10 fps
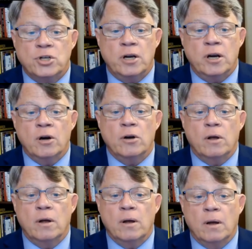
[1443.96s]
year,
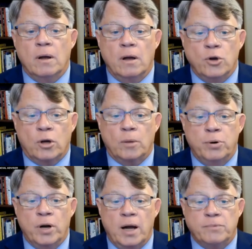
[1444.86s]
you could
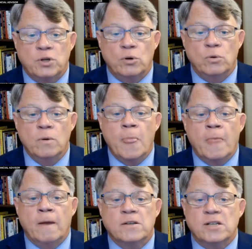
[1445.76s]
put up to
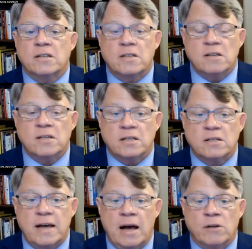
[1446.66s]

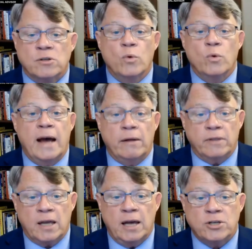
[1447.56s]
$66,000 without the
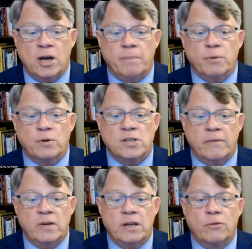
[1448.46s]
catch-up or
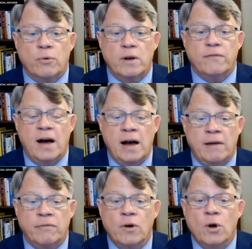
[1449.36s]

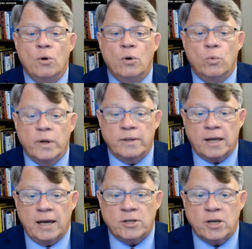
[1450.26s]
$73,500 with the
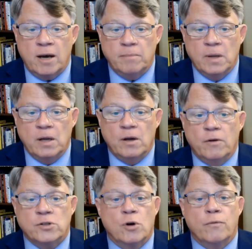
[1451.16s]
catch-up.
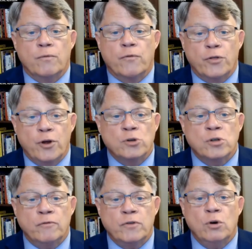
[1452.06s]
So for those
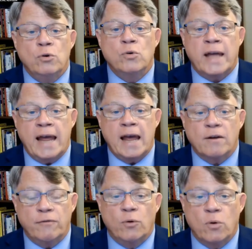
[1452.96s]
of you who can
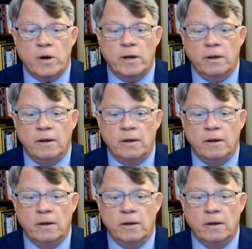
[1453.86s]
afford